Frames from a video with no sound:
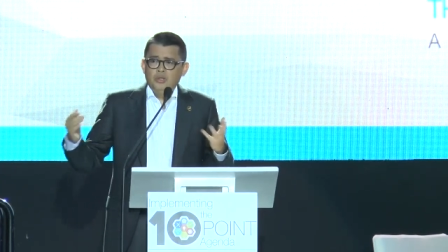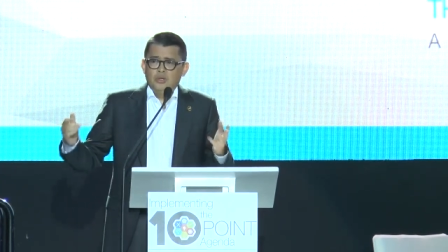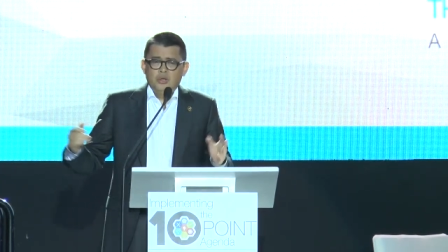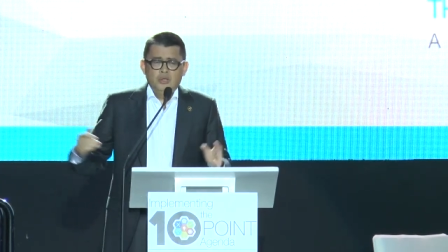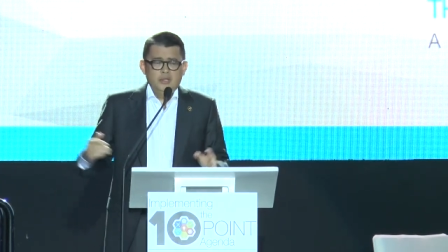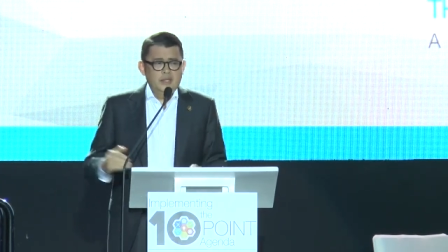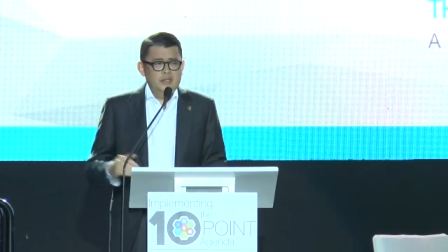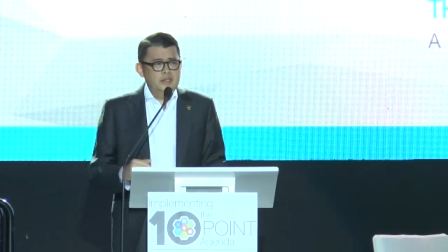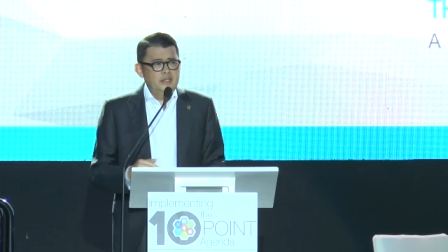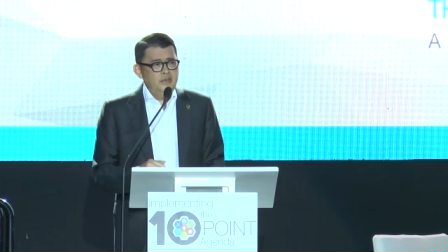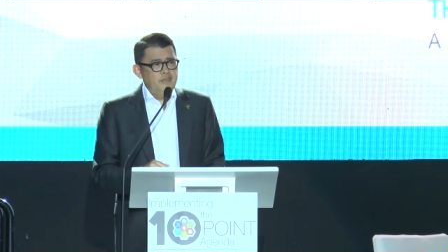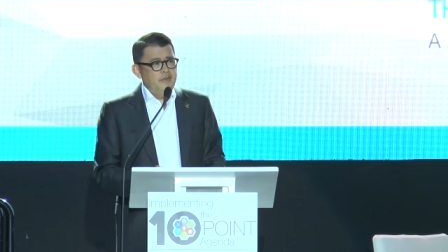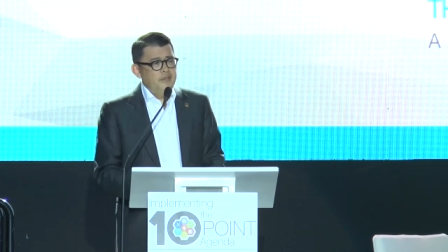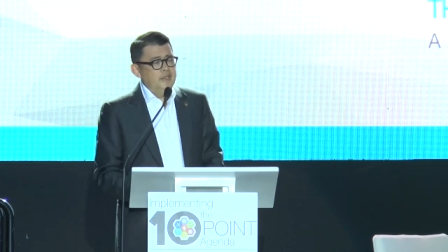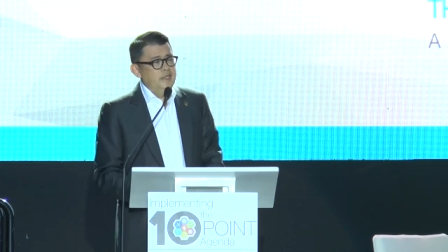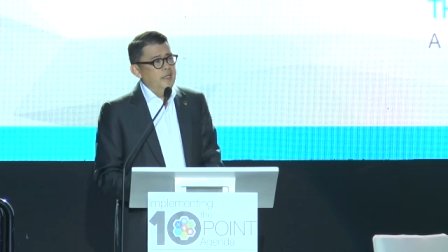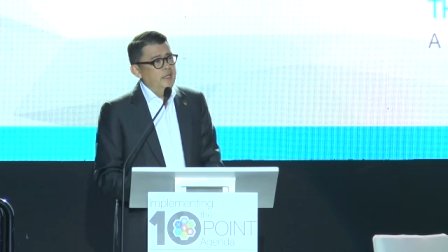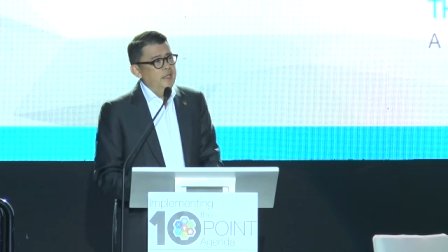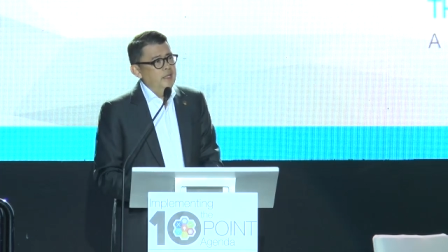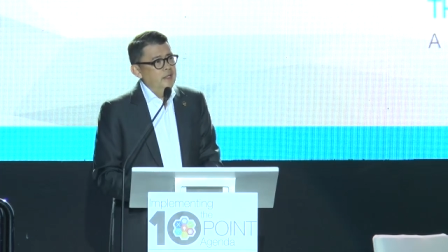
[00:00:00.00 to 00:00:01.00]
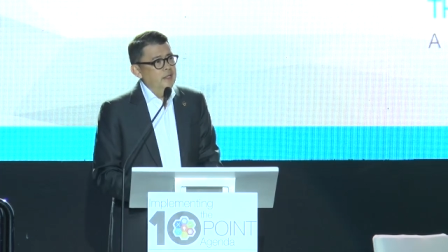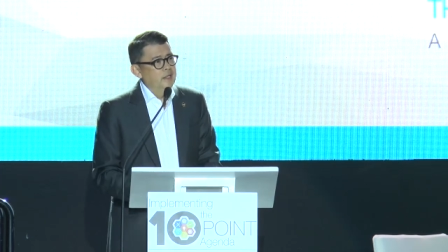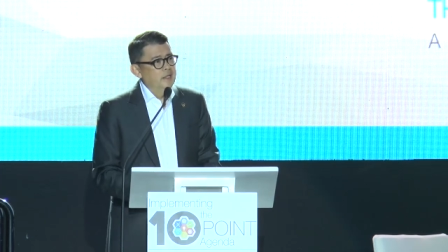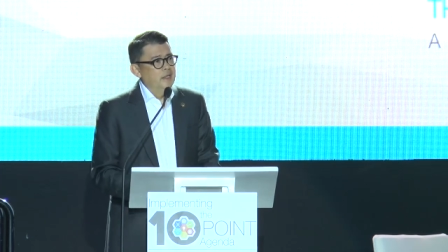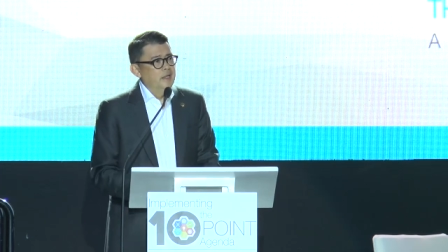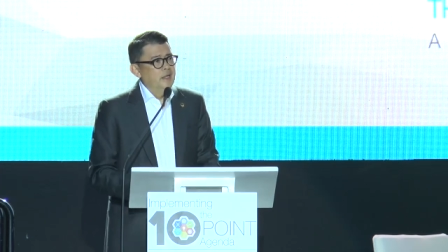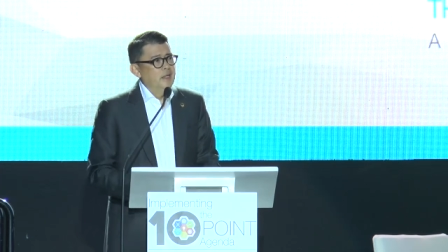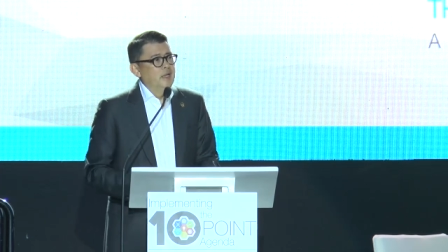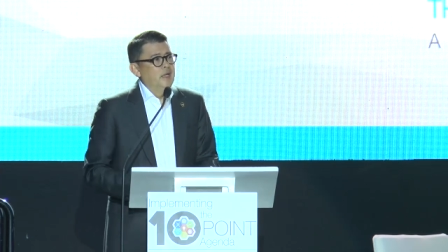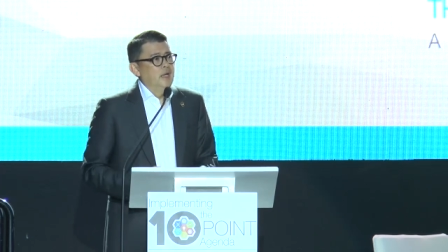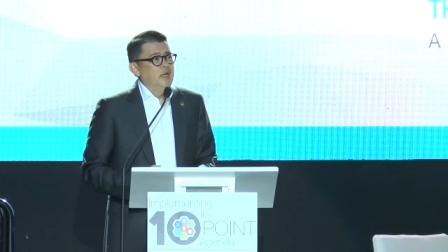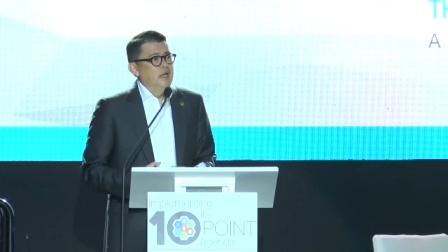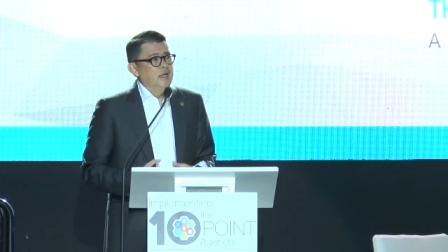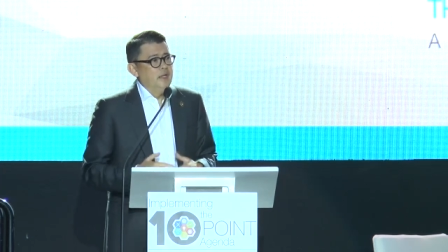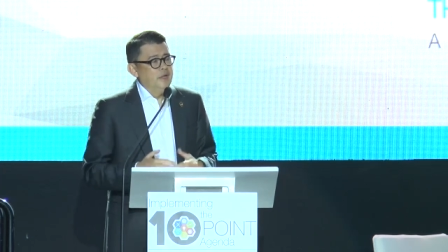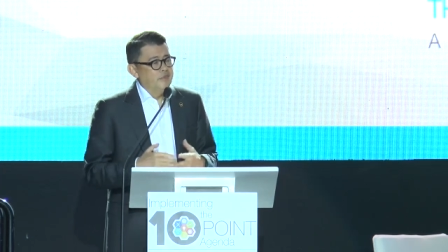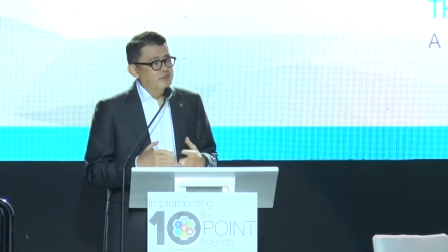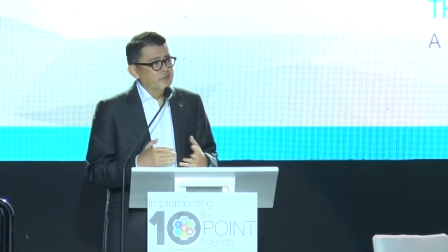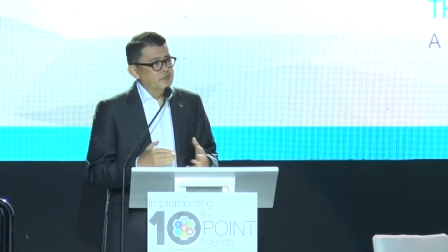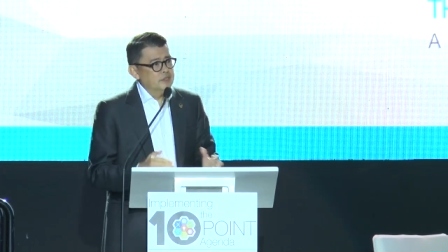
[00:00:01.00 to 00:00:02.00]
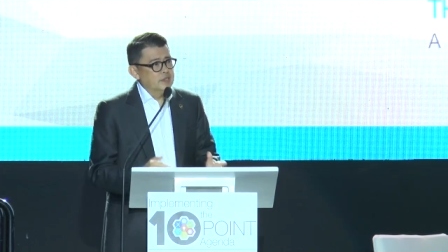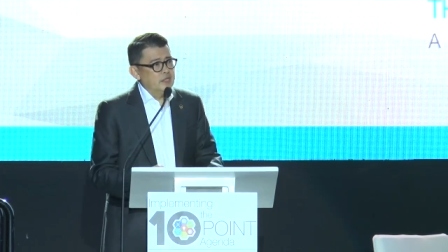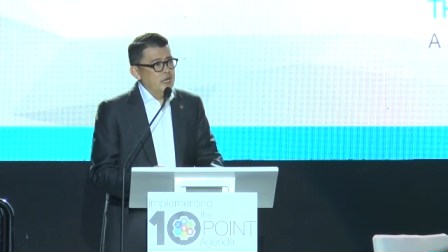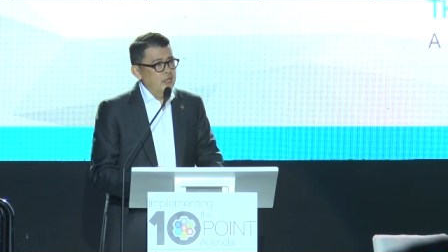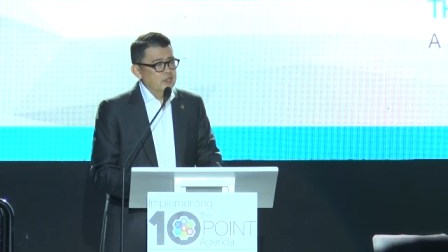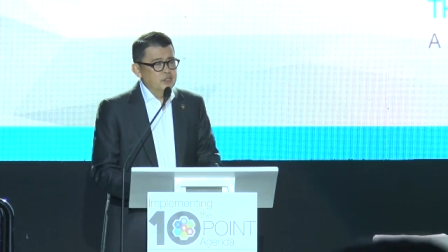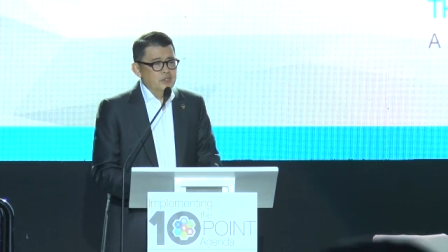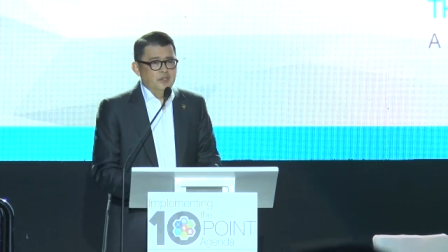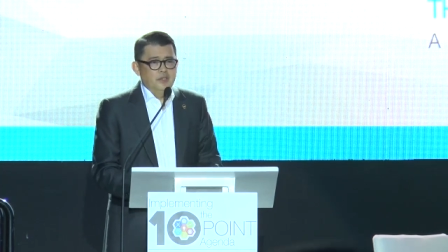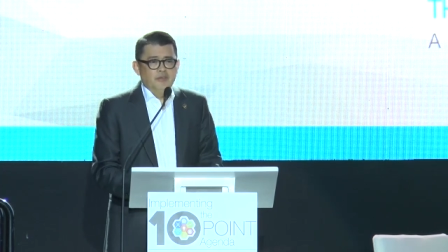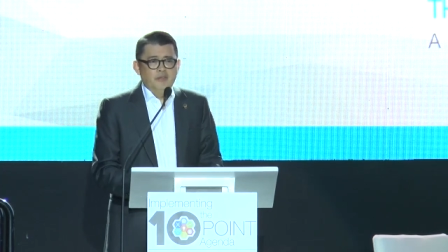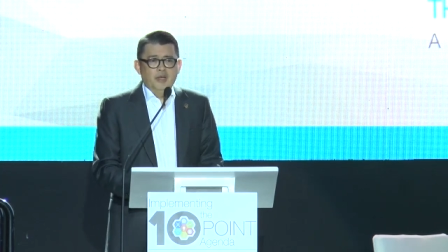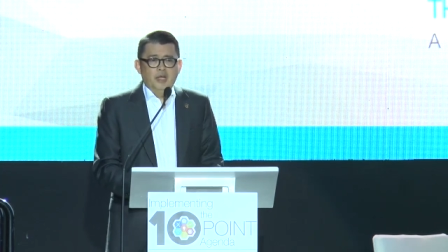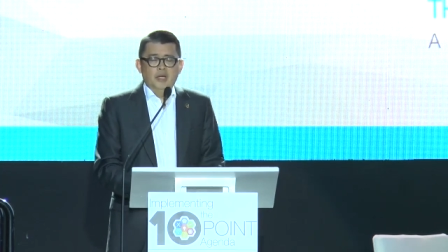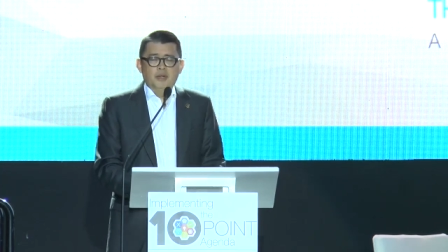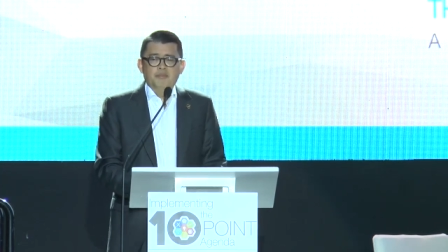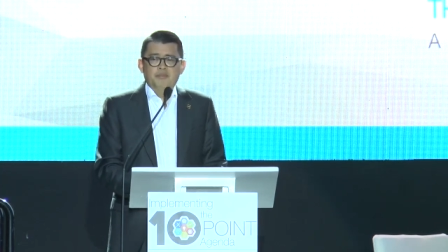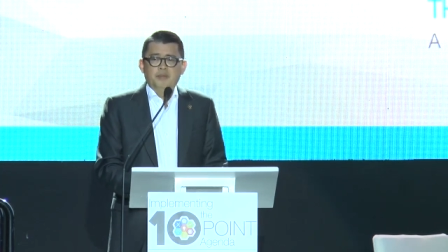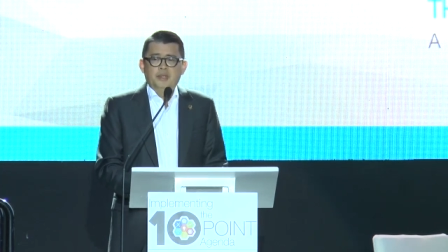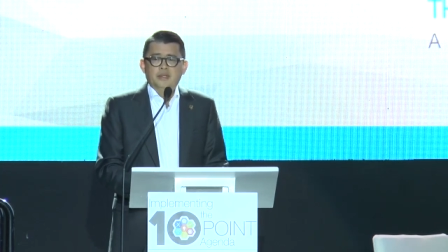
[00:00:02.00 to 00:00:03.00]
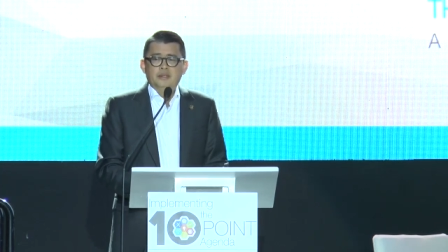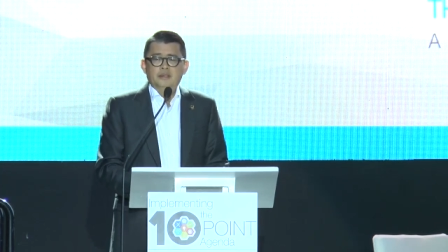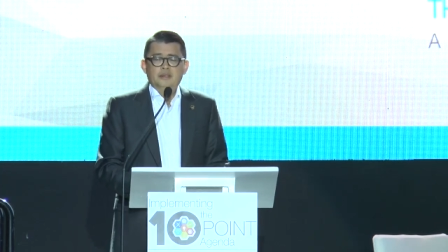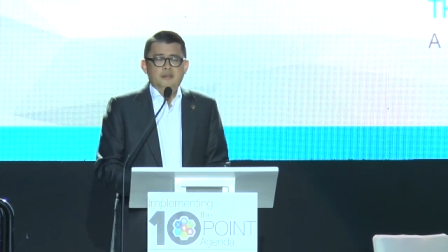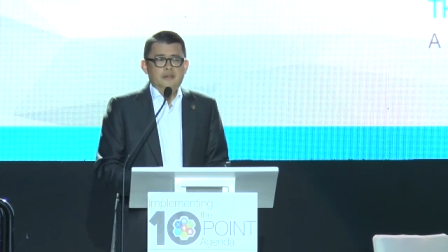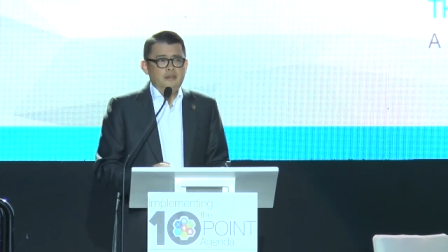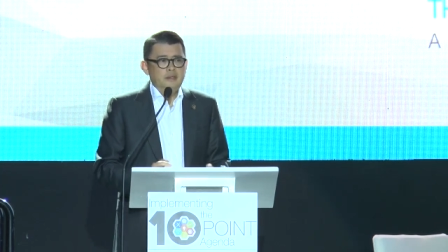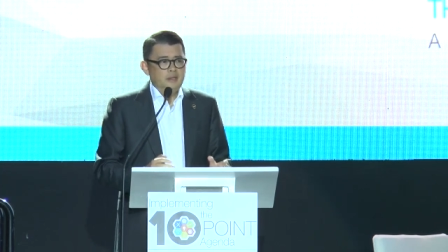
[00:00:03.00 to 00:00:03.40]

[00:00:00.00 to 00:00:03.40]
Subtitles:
On connectivity, infrastructure development,